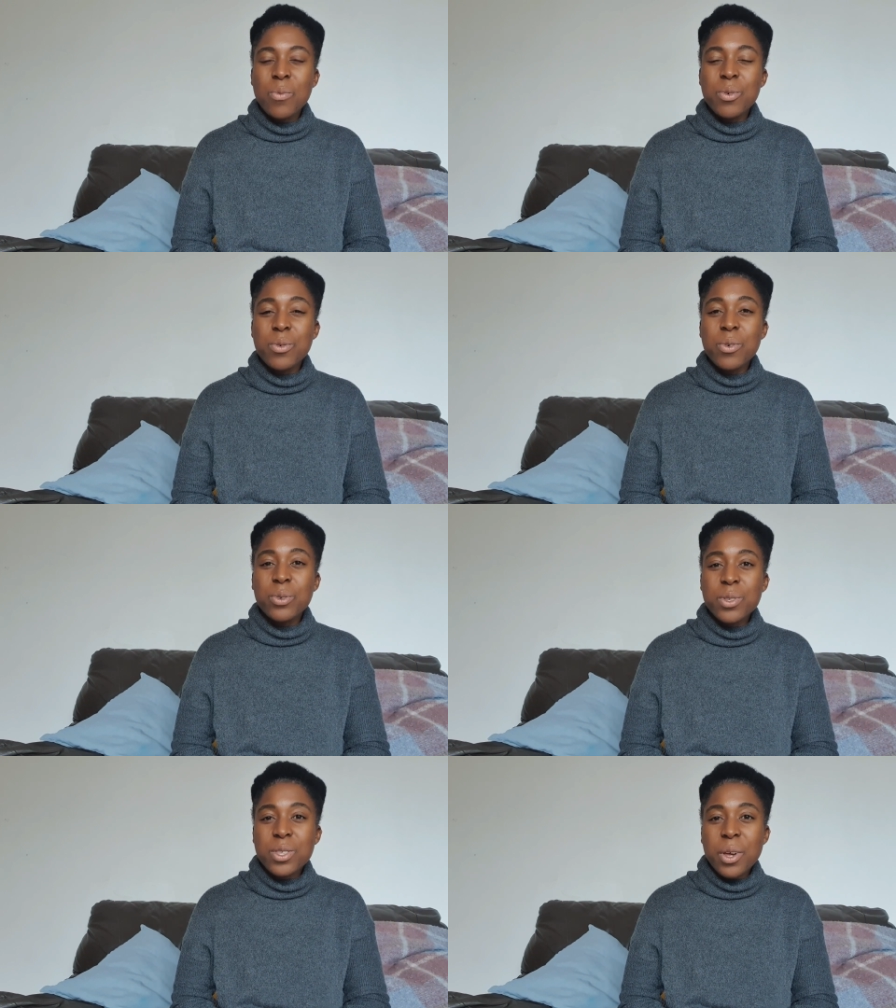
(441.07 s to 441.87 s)
will
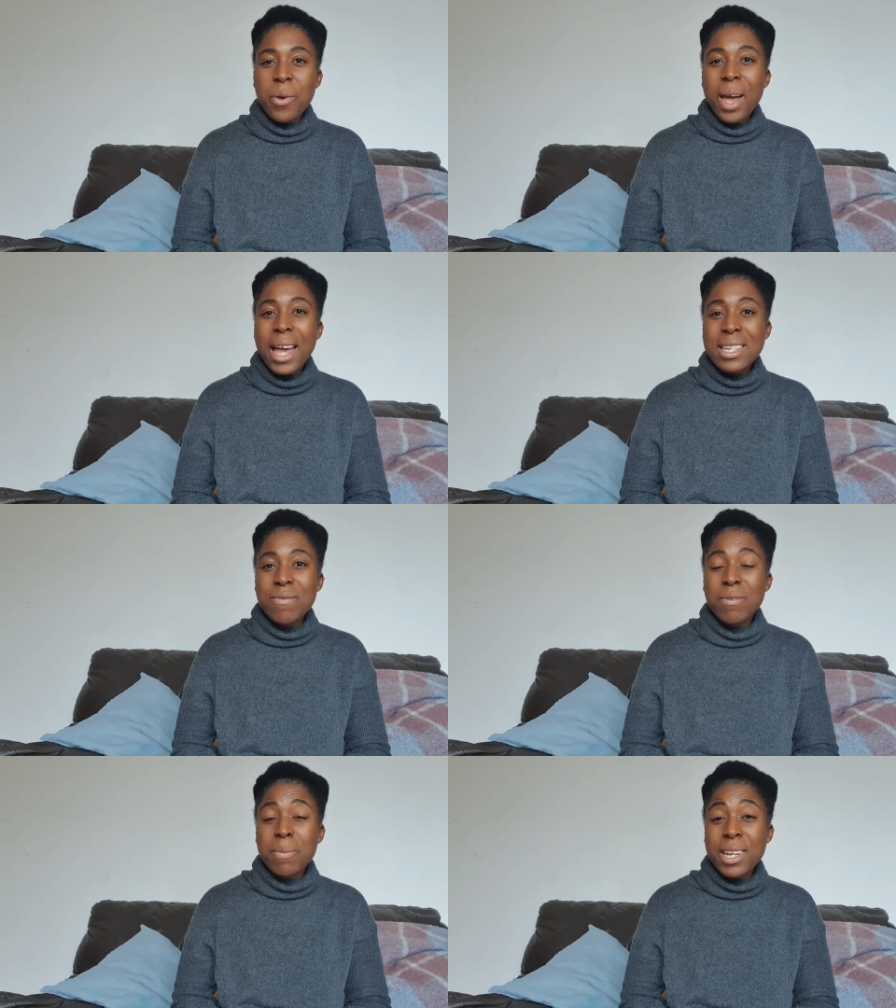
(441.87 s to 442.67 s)
also add
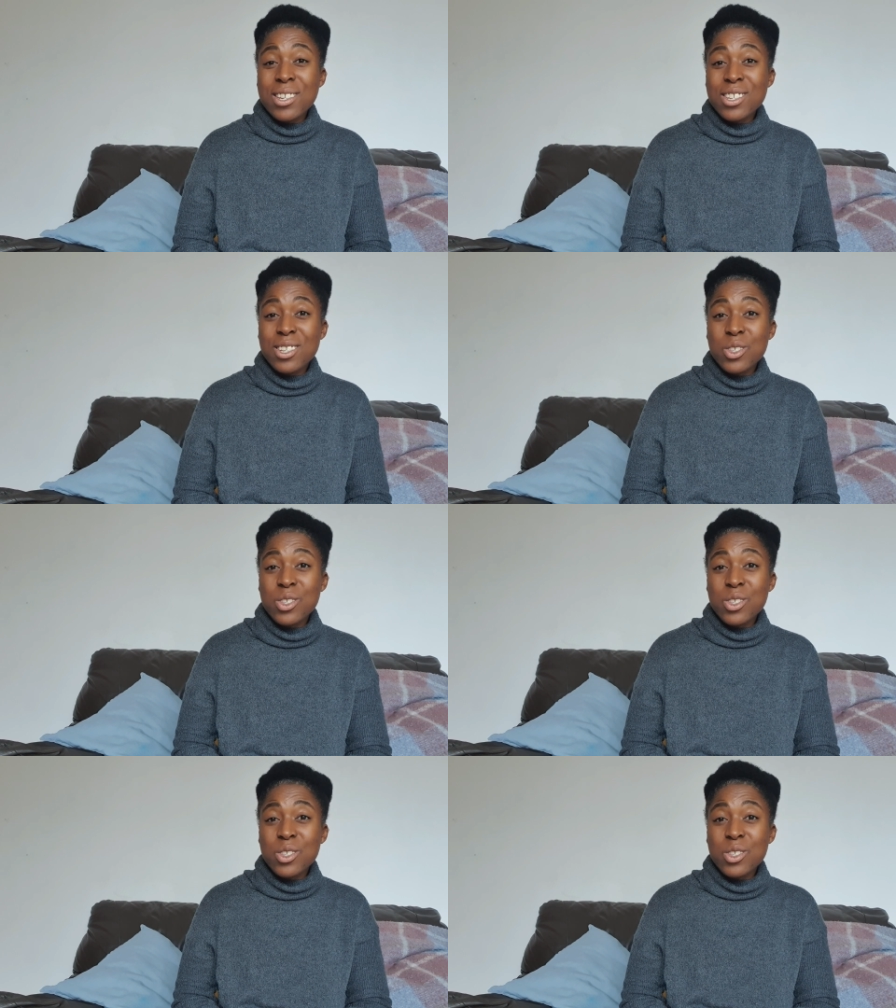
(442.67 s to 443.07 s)
information